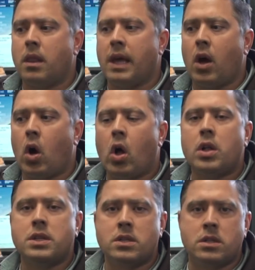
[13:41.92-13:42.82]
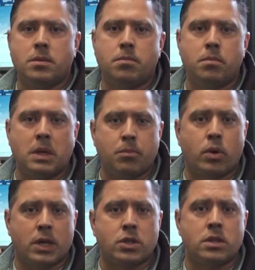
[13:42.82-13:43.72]
They all need to be
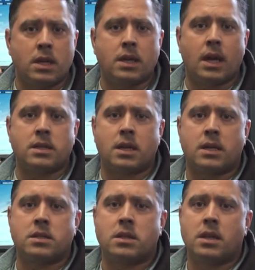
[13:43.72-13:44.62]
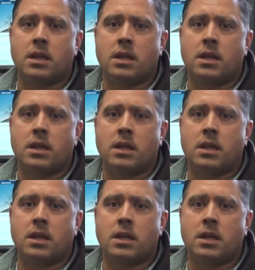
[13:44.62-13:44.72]
pressure decay tested,